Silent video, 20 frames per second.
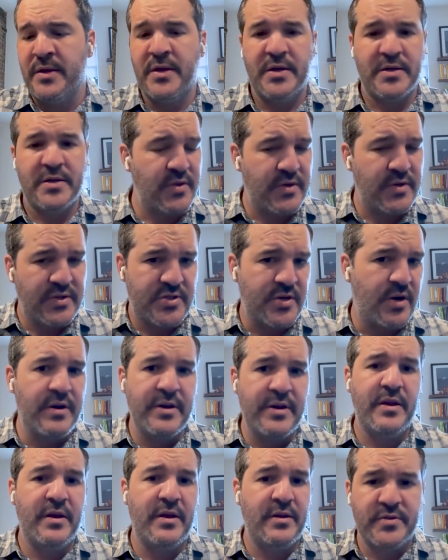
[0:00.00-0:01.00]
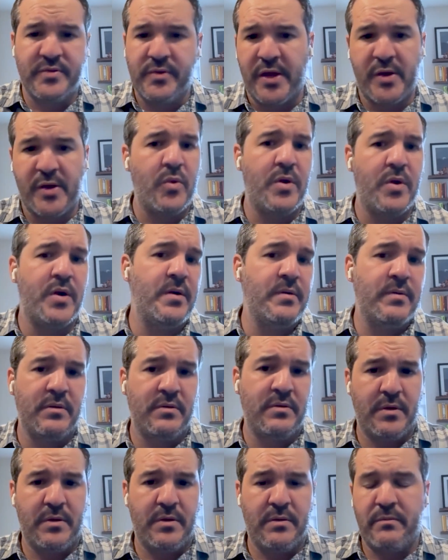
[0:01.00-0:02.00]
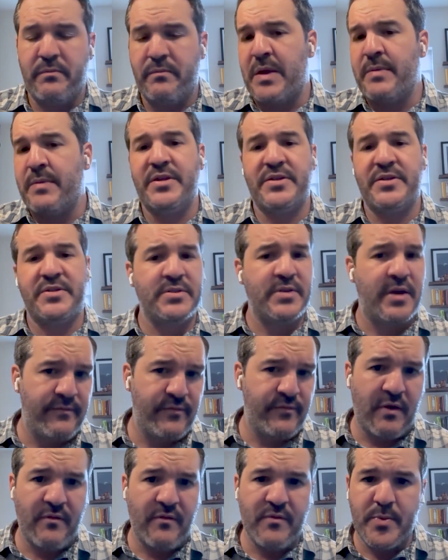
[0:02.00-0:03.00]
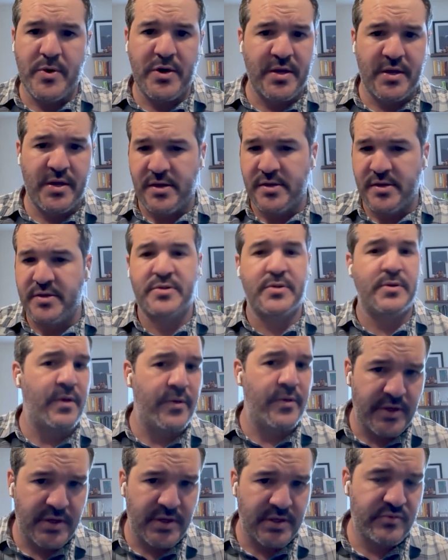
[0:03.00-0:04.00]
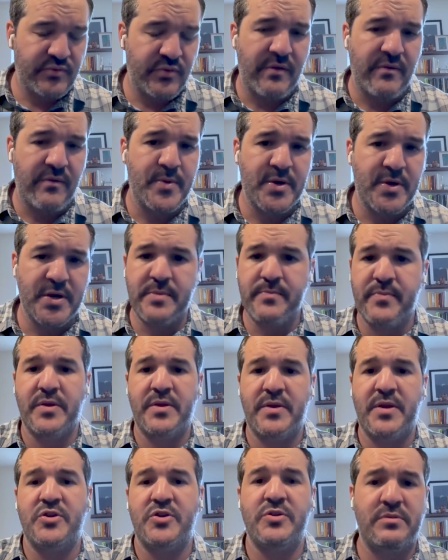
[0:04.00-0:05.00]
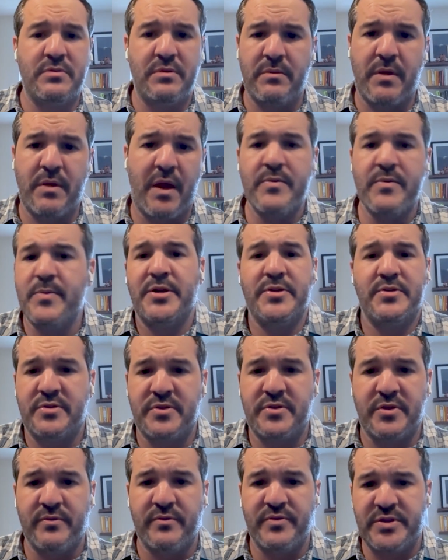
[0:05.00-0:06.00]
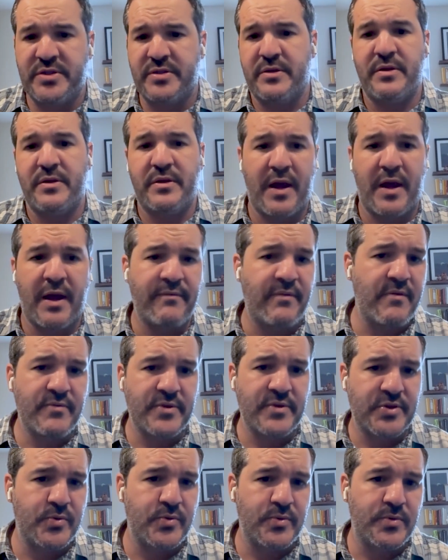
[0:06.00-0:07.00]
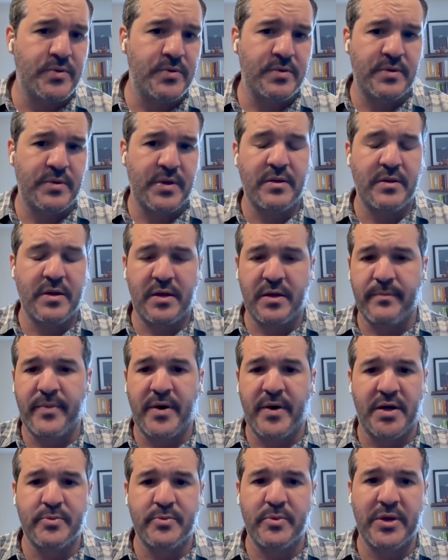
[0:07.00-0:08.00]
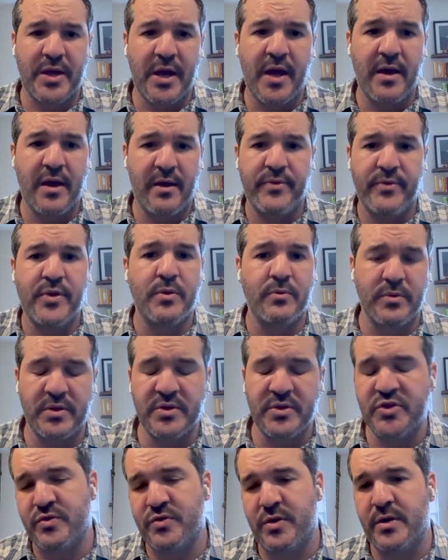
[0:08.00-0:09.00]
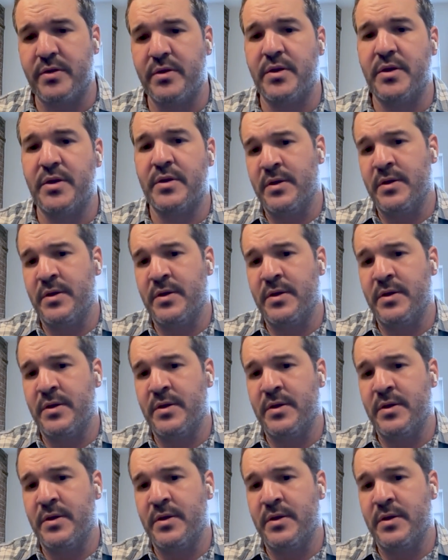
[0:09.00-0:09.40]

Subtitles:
And so I started as like, one, maybe this is not for everybody, and I still don't think it's for everybody, but everybody deserves to have every tool that they can possibly get if they're really struggling.